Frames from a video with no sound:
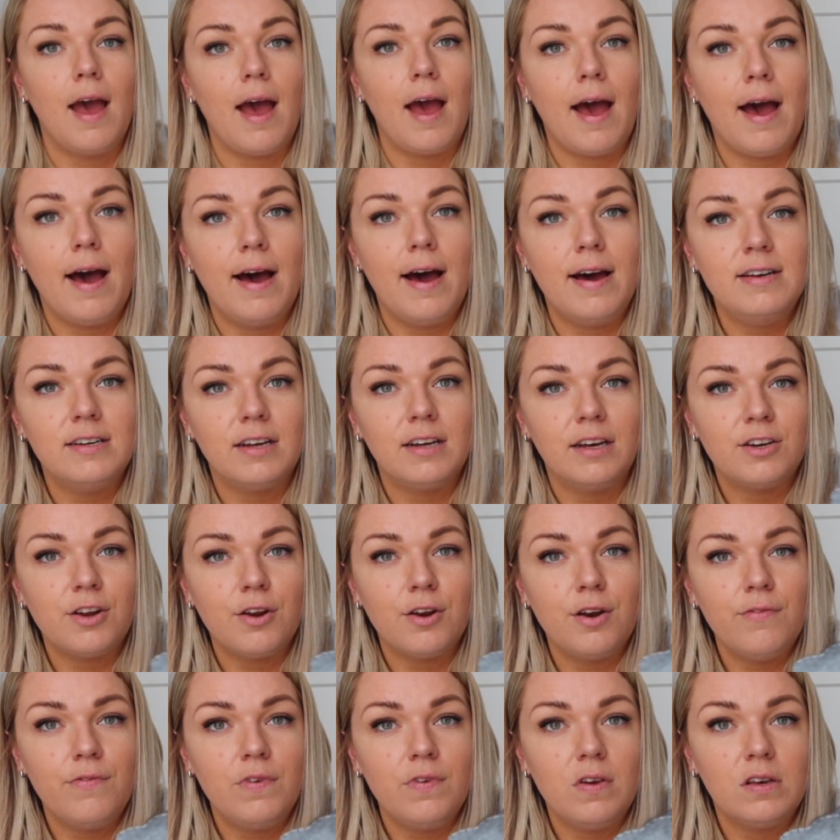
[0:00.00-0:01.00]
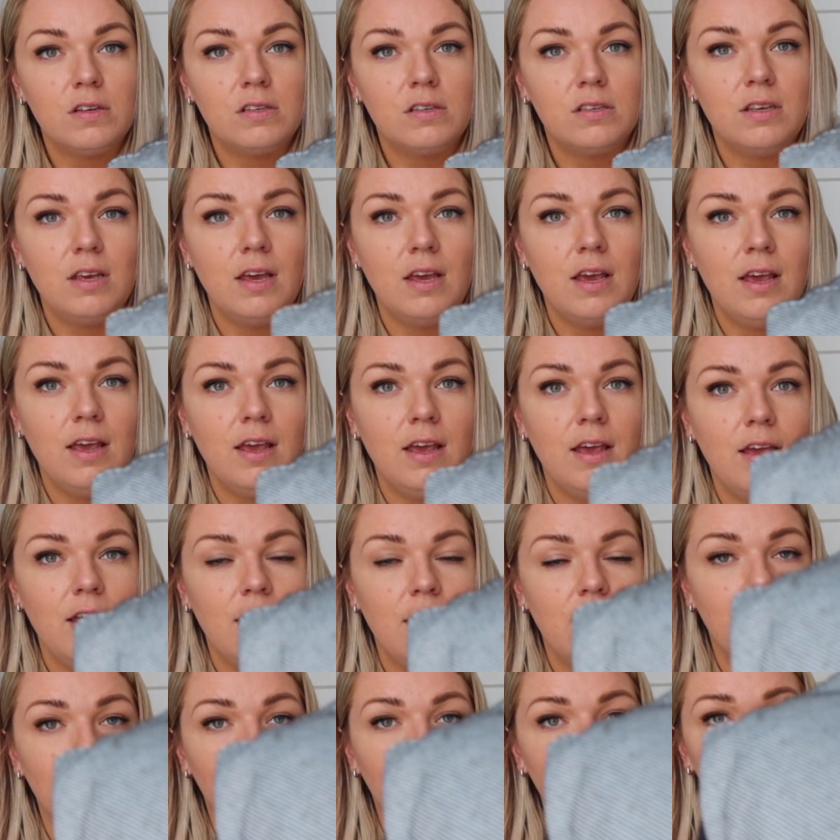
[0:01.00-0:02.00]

and I don't know if you can see the